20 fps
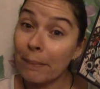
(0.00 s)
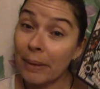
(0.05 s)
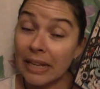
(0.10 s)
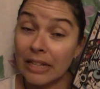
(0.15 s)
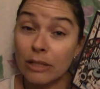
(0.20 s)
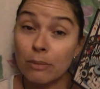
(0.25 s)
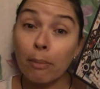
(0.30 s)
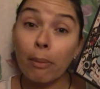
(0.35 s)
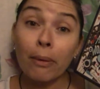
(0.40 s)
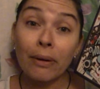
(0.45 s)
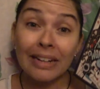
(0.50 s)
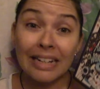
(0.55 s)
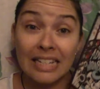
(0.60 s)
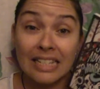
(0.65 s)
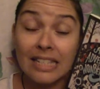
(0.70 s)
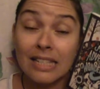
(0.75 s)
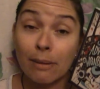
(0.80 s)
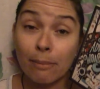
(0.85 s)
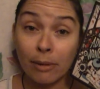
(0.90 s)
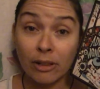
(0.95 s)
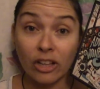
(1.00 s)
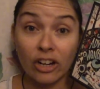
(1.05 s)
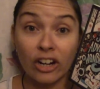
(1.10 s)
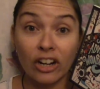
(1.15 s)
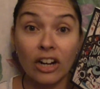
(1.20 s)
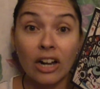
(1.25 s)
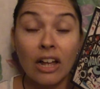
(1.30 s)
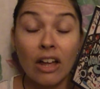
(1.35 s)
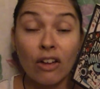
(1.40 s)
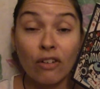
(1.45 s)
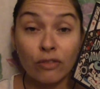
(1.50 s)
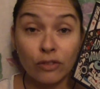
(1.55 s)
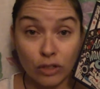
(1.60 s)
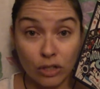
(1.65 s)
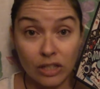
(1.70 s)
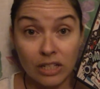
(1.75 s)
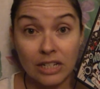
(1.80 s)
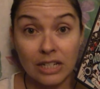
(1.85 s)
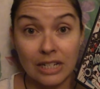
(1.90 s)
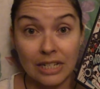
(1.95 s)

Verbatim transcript: it's pretty similar to the